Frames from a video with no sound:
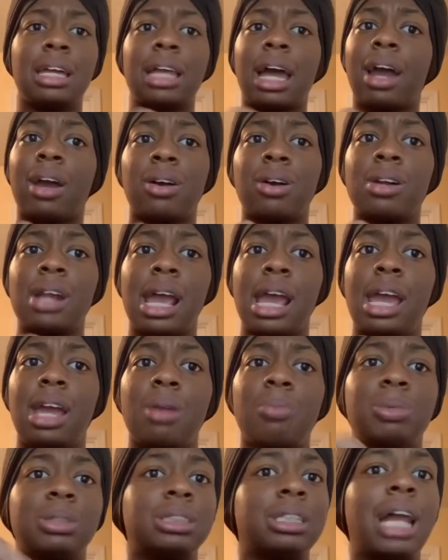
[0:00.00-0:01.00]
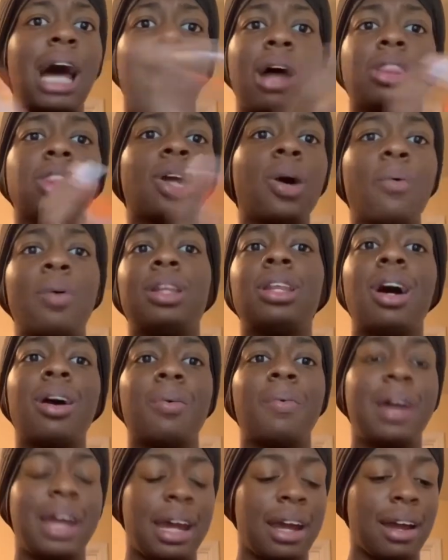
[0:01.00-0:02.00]
grenade was not throwing
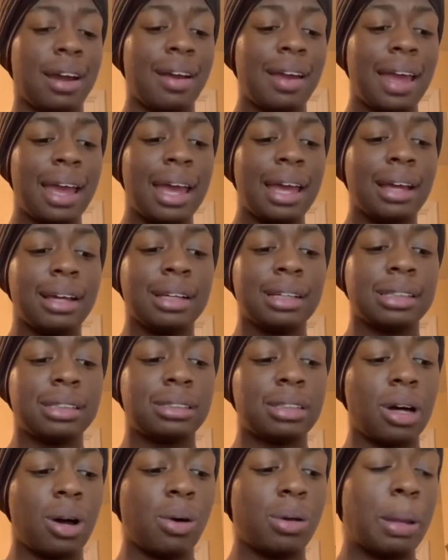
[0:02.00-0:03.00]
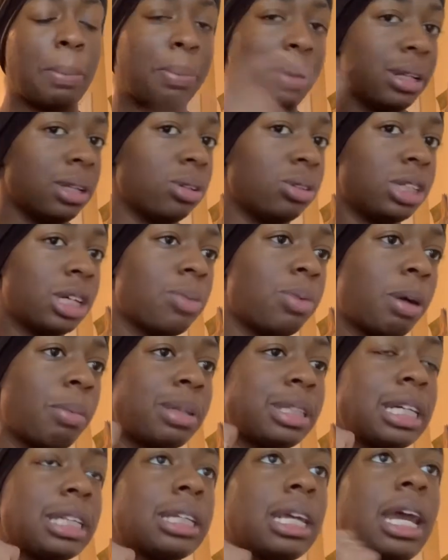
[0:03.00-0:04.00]
nowhere. So they put a little chicken wing on my
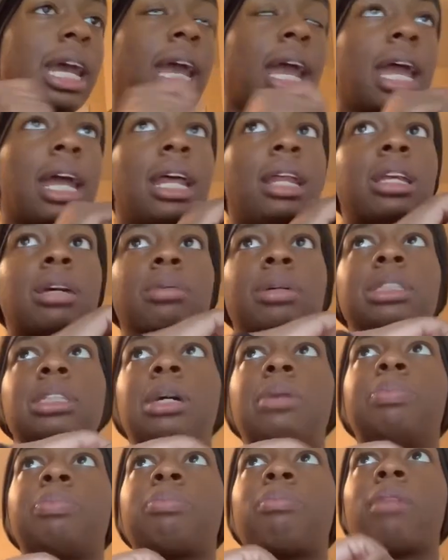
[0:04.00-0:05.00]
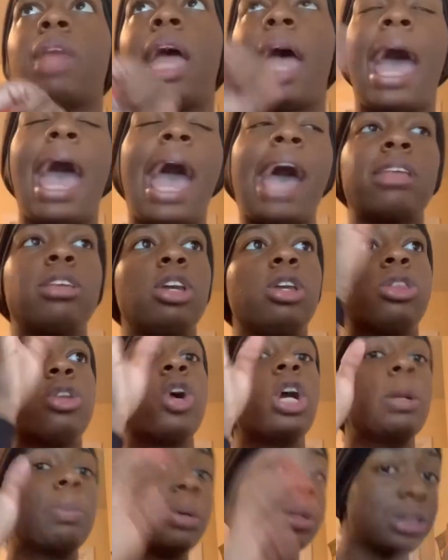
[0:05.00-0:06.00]
chest, and then tell me something. After you throw,
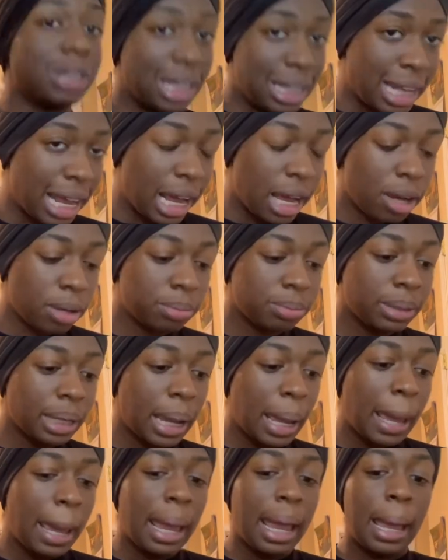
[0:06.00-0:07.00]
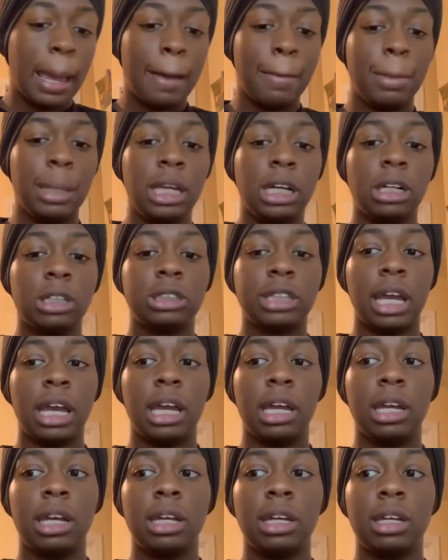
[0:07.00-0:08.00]
you're supposed to get down. I mean, he gonna
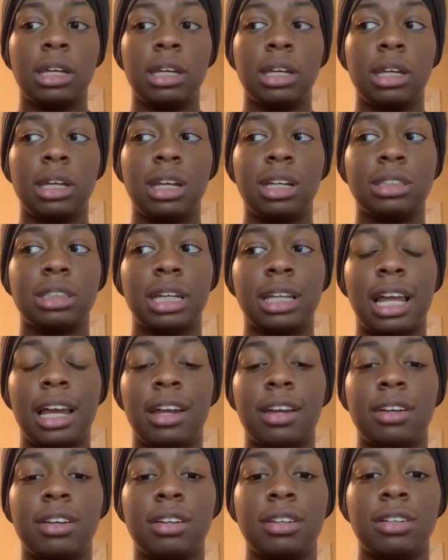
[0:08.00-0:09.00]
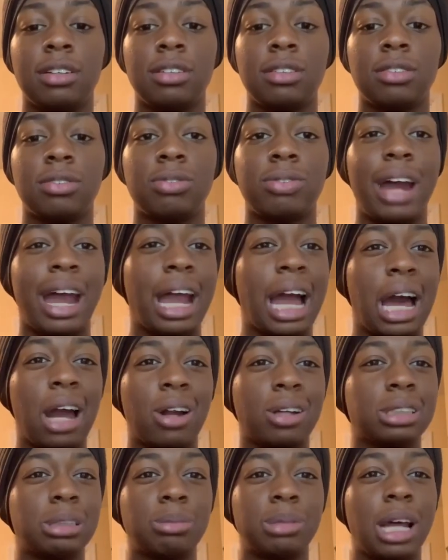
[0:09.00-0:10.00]
say like frag out
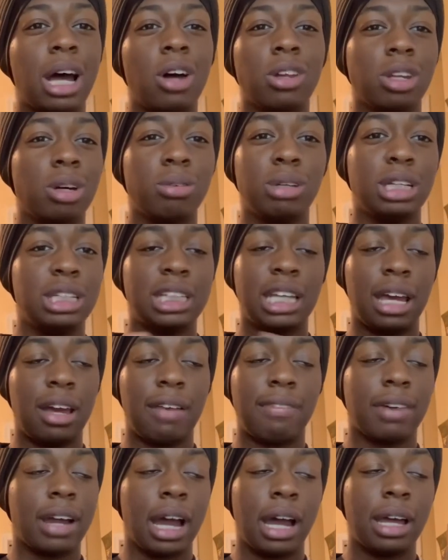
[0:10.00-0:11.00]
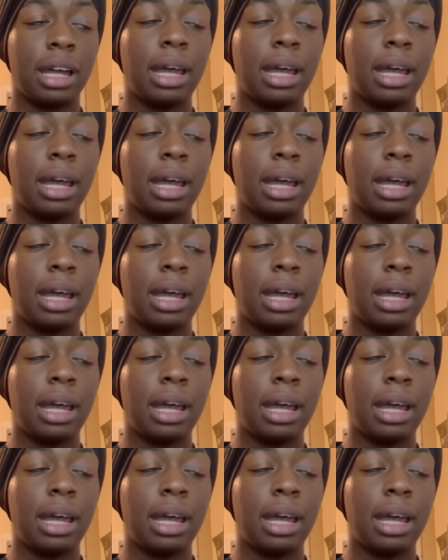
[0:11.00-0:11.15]
or something. I don't know what he said. I forgot.